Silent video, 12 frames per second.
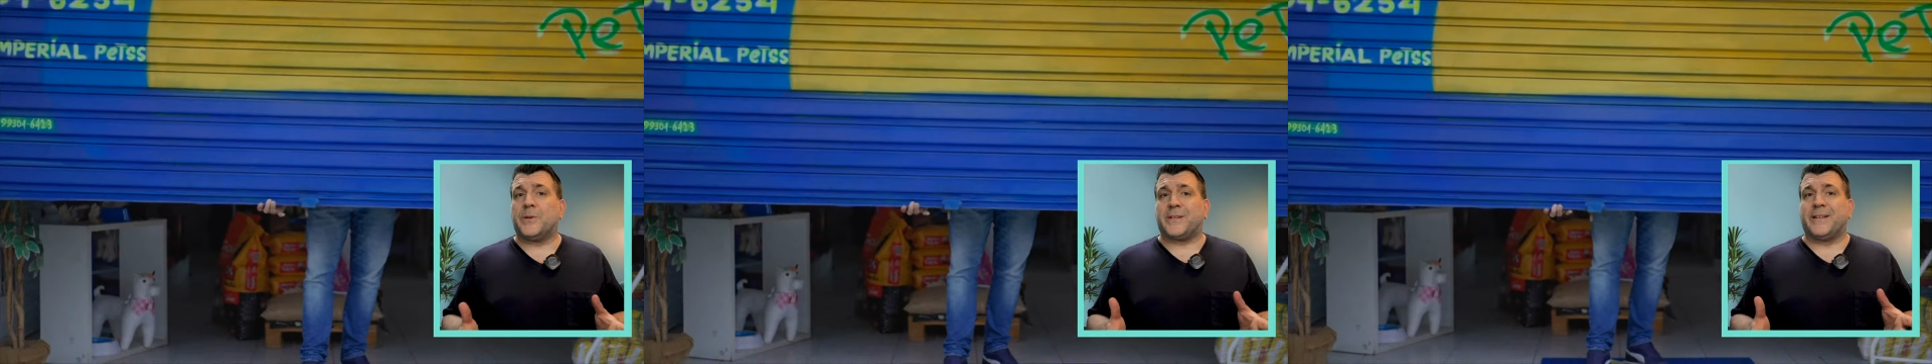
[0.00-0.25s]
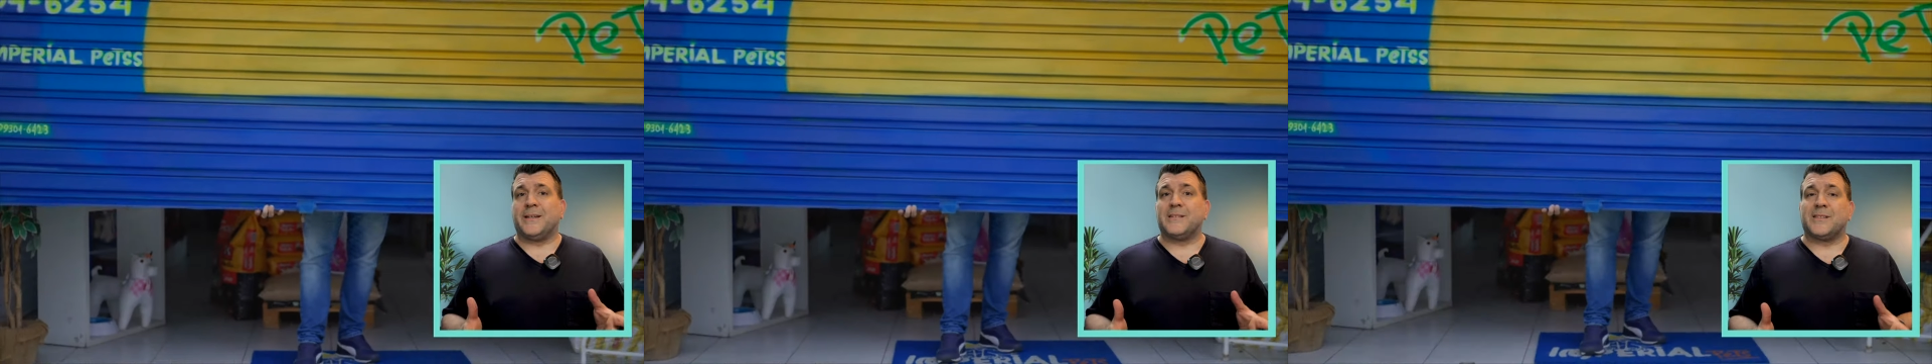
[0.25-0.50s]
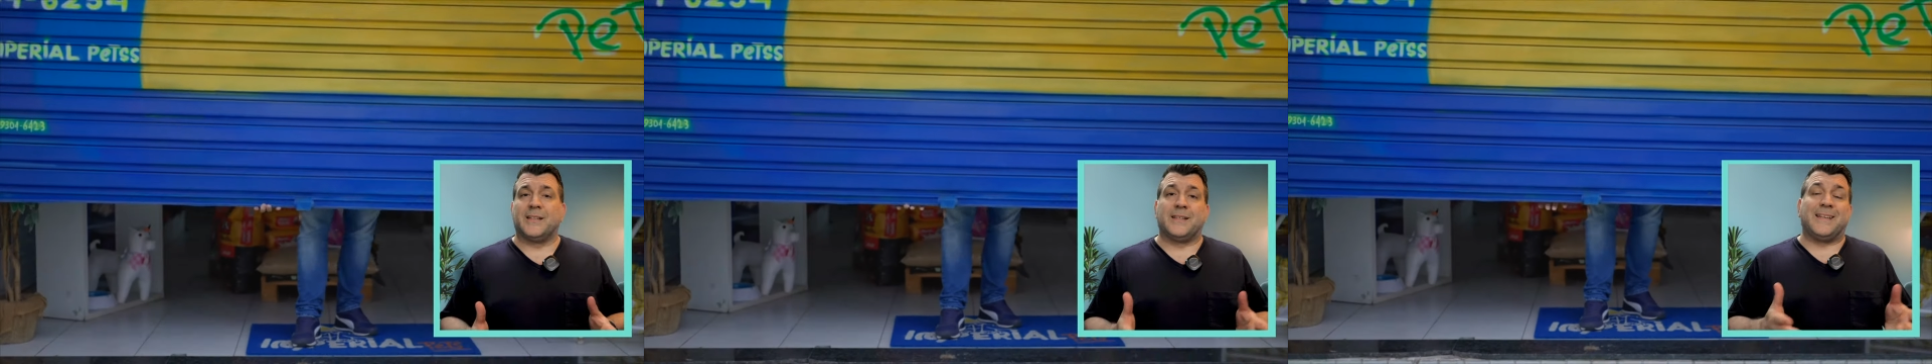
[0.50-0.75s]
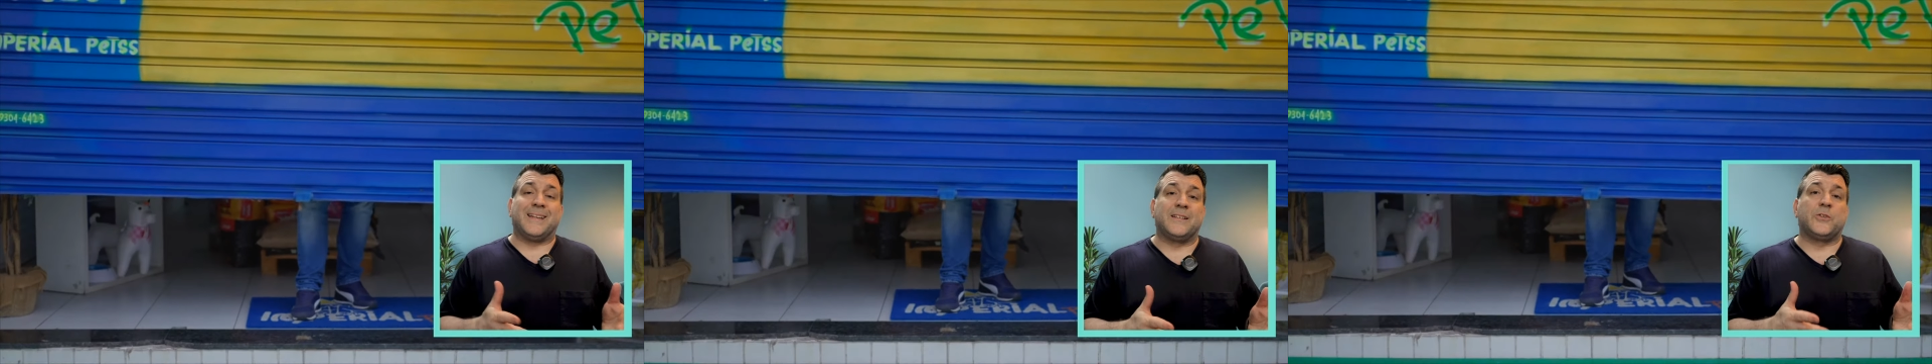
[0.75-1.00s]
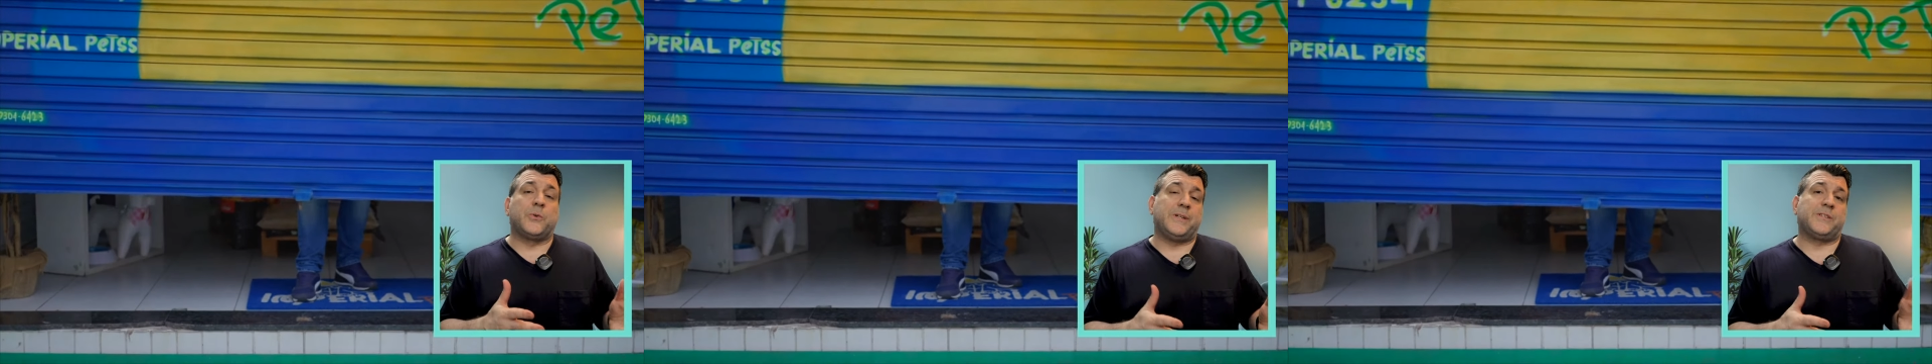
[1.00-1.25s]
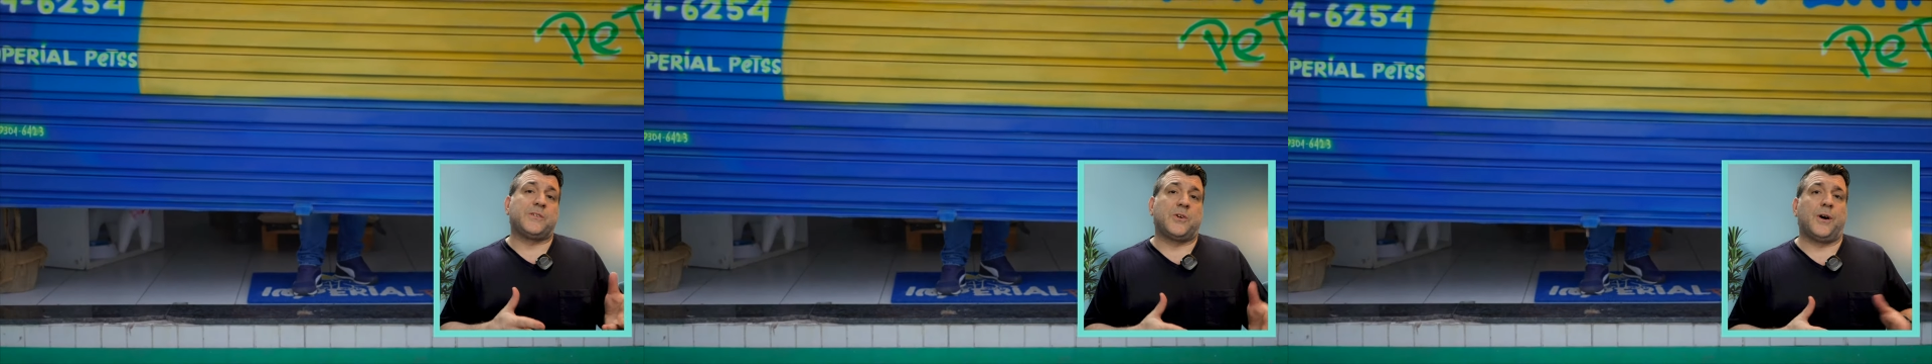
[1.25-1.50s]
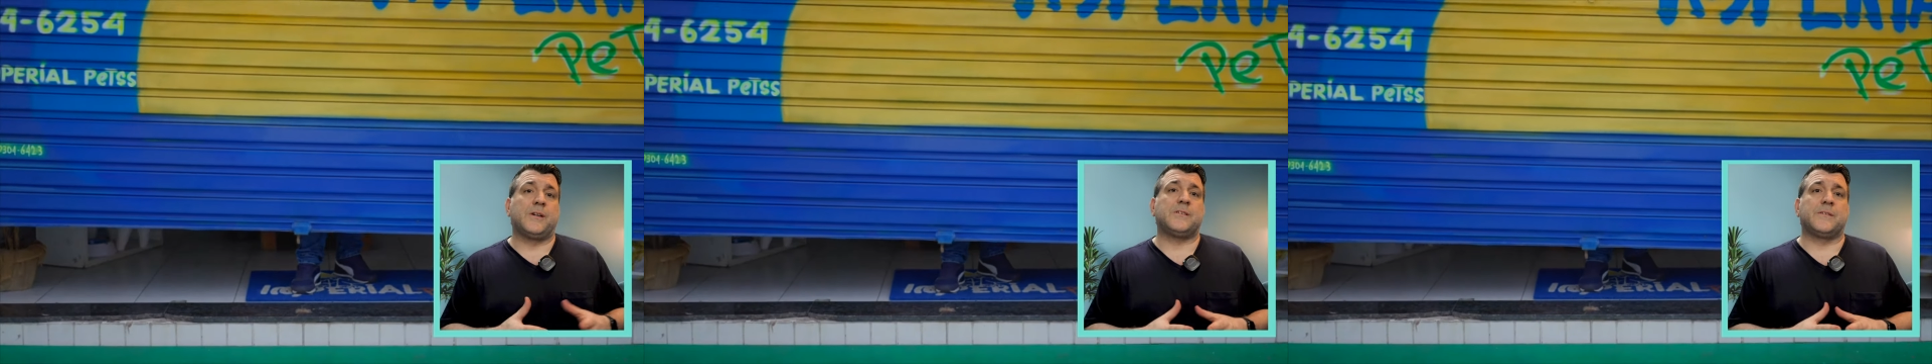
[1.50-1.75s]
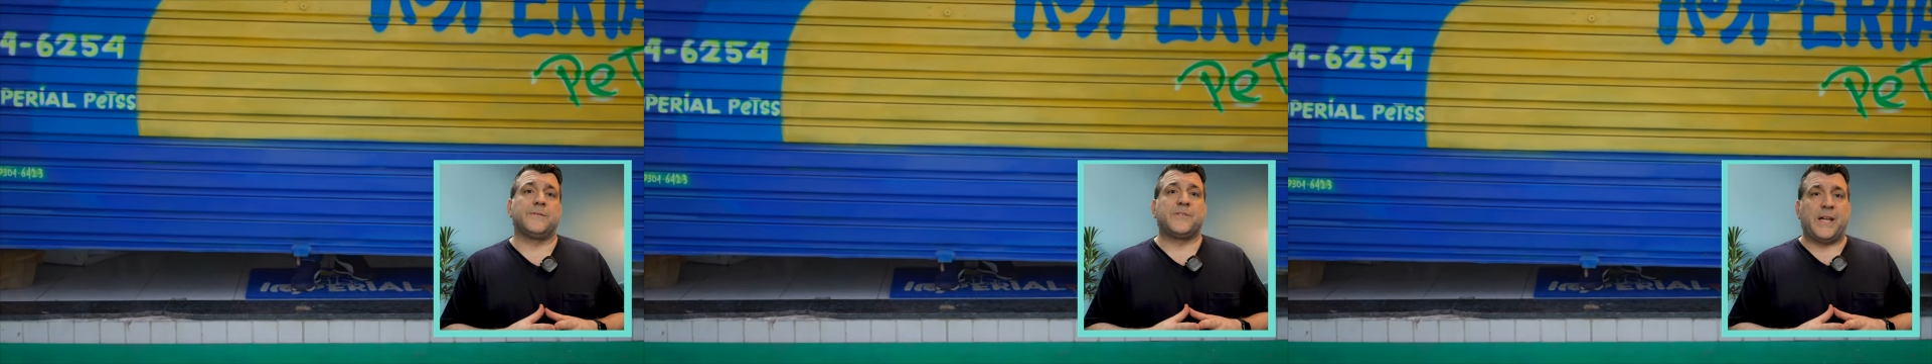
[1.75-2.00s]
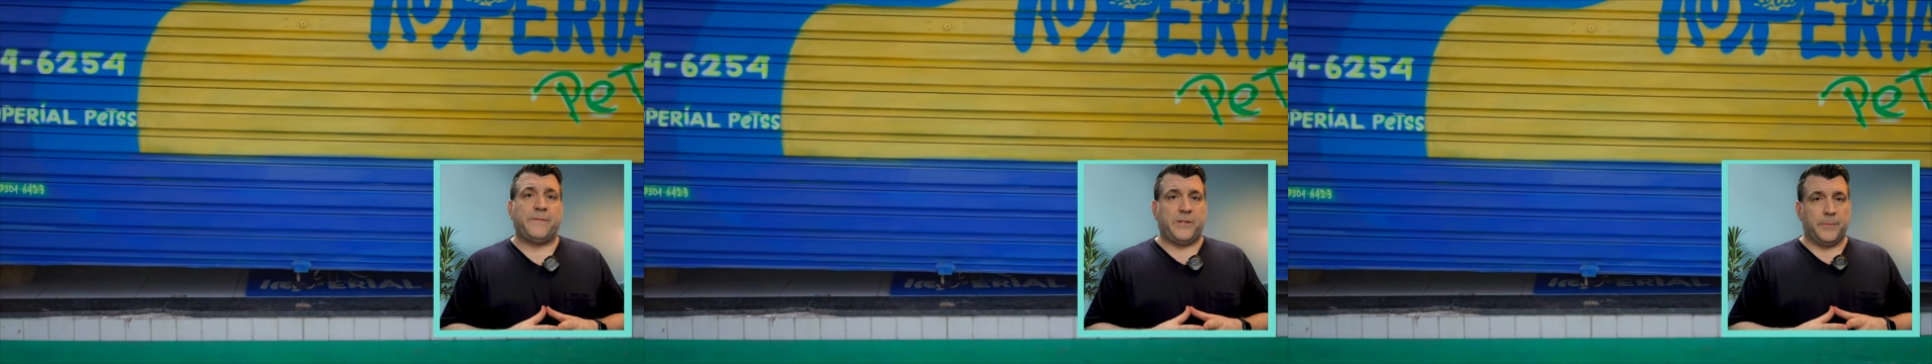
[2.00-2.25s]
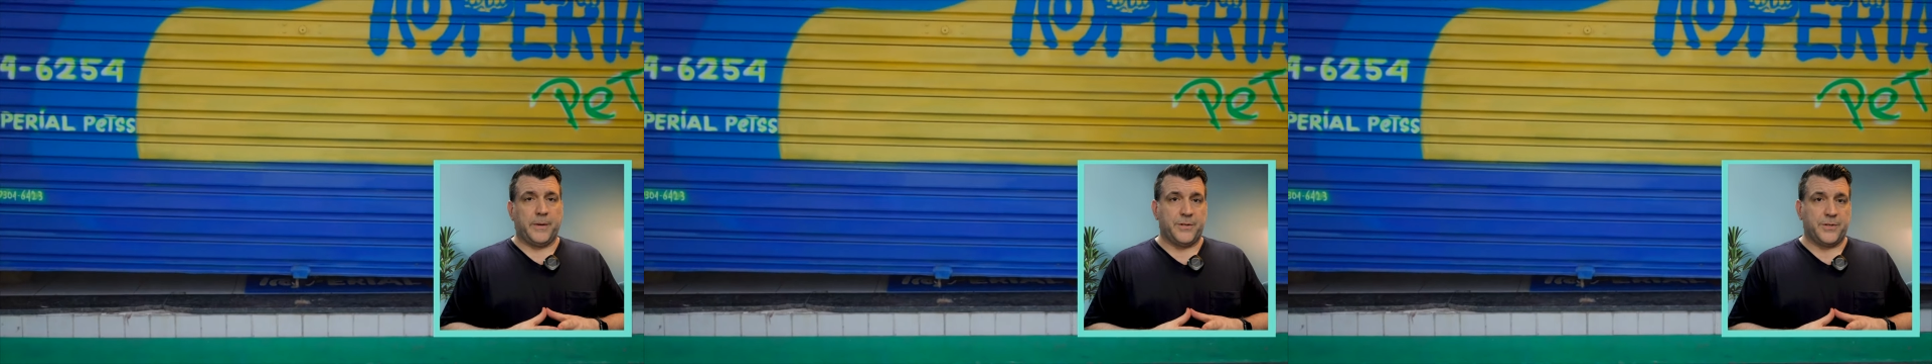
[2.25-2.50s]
bookings and the increased cost of safety